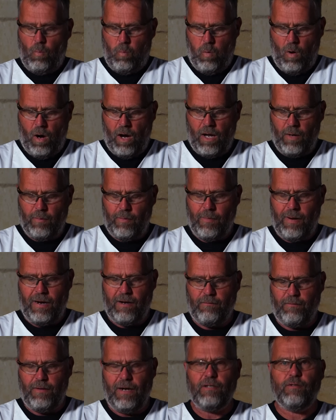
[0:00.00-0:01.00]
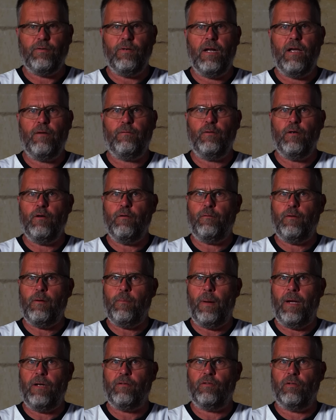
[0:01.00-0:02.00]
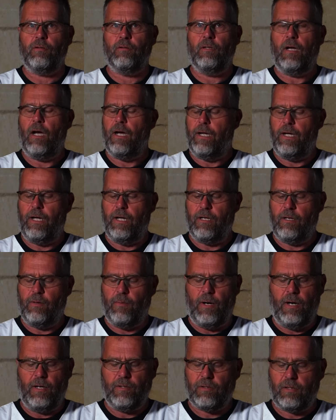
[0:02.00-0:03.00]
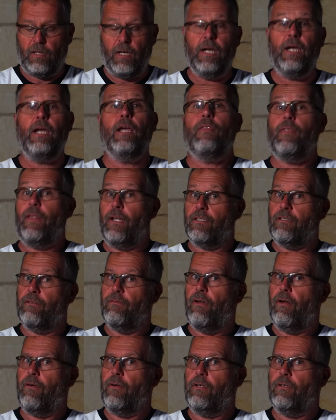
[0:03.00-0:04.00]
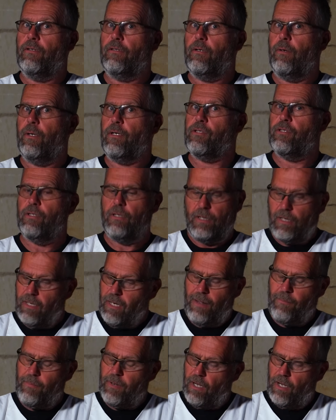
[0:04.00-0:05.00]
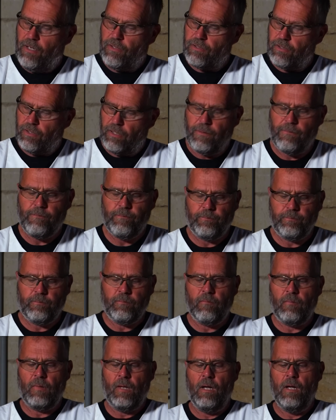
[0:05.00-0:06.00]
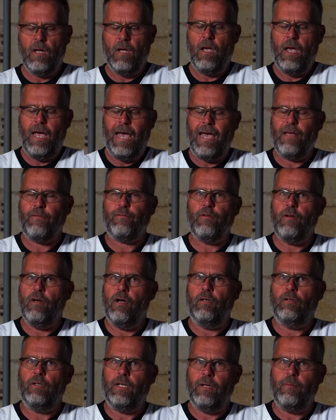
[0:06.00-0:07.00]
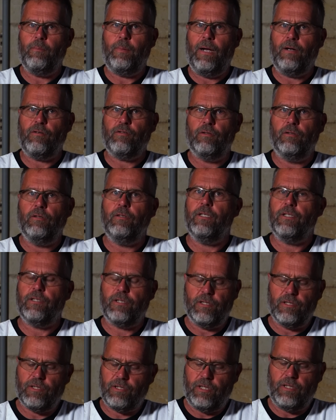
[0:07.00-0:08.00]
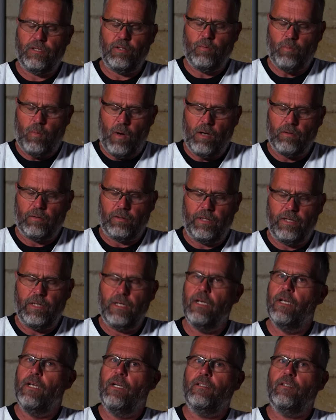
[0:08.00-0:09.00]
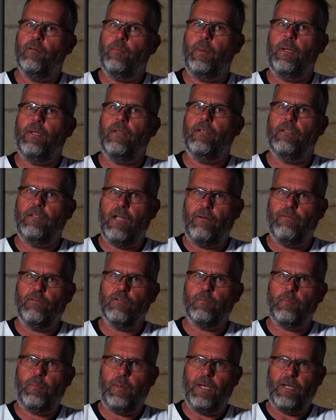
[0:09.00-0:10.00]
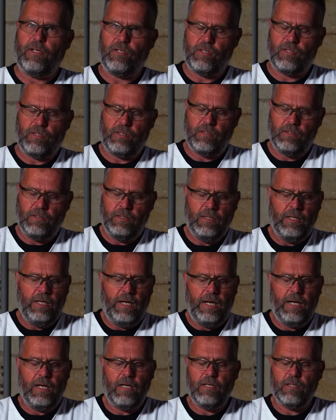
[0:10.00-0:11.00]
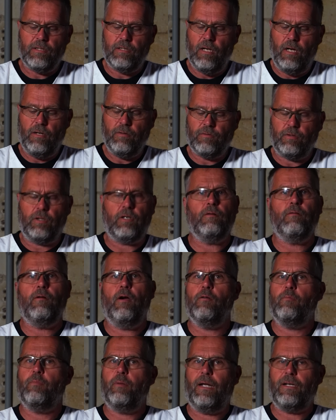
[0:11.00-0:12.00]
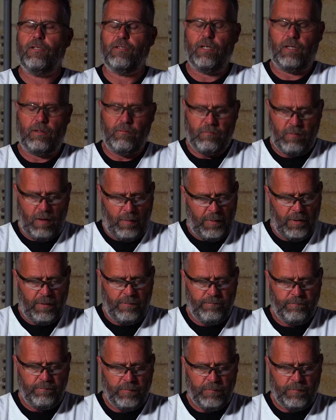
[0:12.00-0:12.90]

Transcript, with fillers: Why are we manufacturing ethanol-free petrol, I hear you ask? That's a very good question. Let me answer. Ethanol in petrol is considered widely to be the devil's piss. It is known to corrode plastic and rubber.